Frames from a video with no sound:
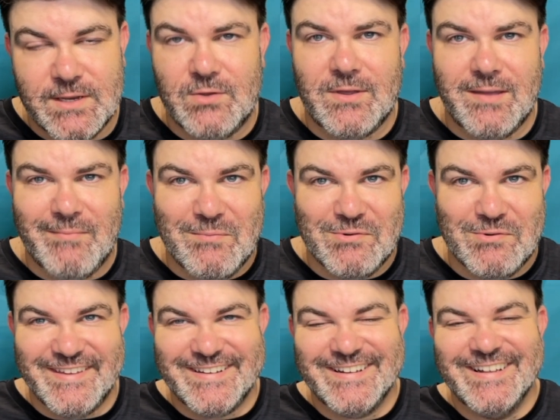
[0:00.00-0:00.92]
who came up with
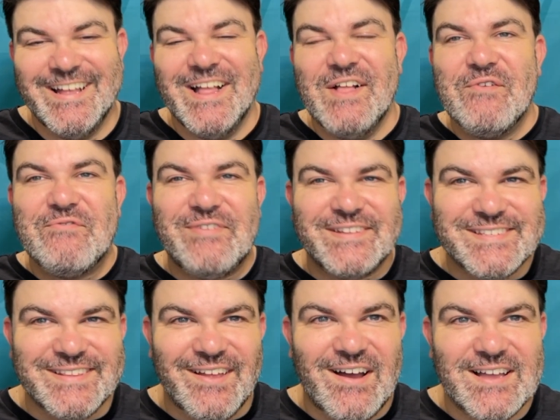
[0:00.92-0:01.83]
it. Fitts
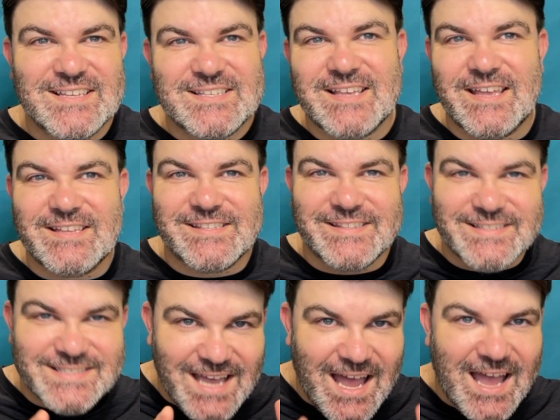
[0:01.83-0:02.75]
law says the
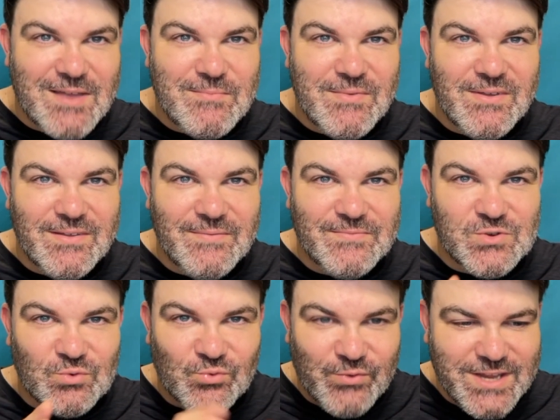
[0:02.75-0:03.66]
time
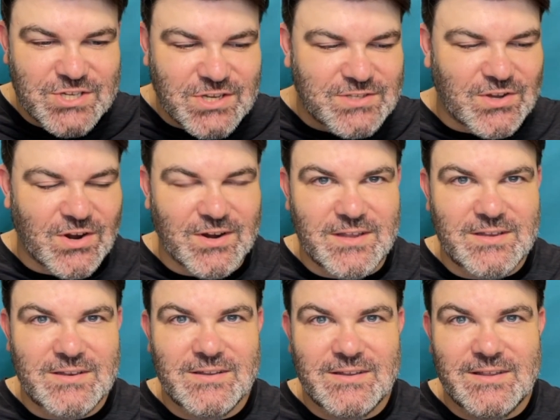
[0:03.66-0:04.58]
to reach a target
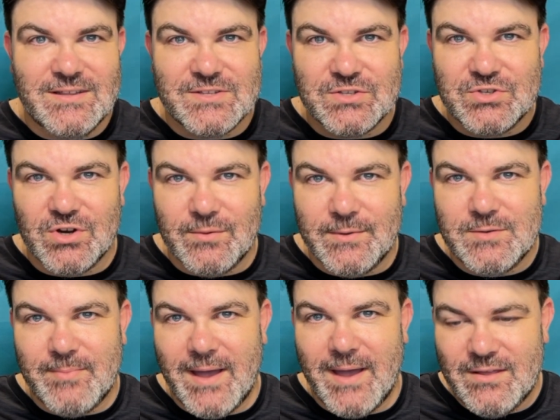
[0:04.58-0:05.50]
is
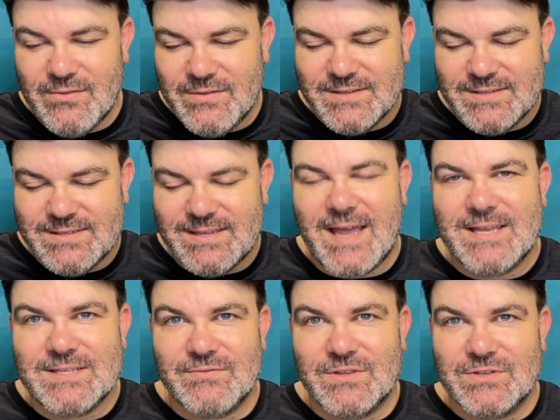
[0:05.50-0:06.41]
determined by the
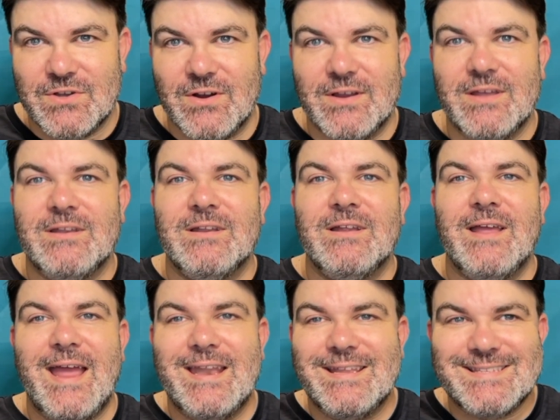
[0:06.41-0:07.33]
size of the target
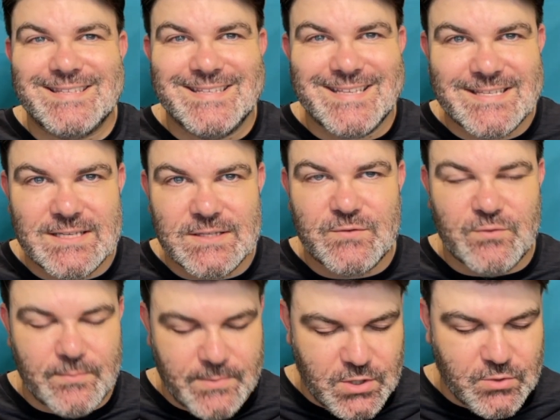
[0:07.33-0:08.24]
and its distance
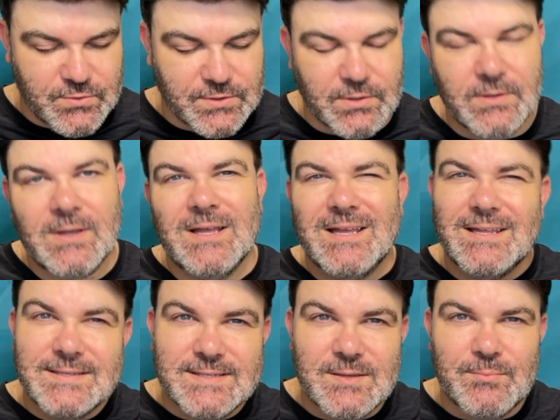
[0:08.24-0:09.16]
from the user.
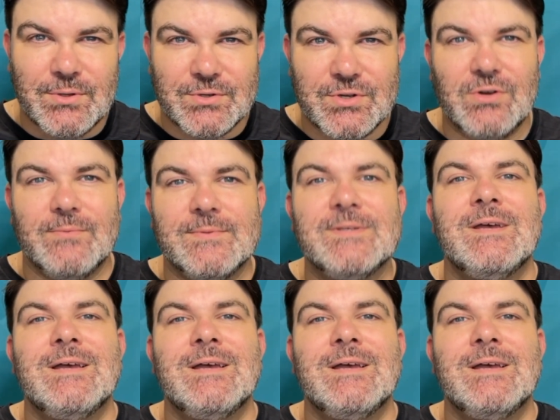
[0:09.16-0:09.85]
In simpler terms,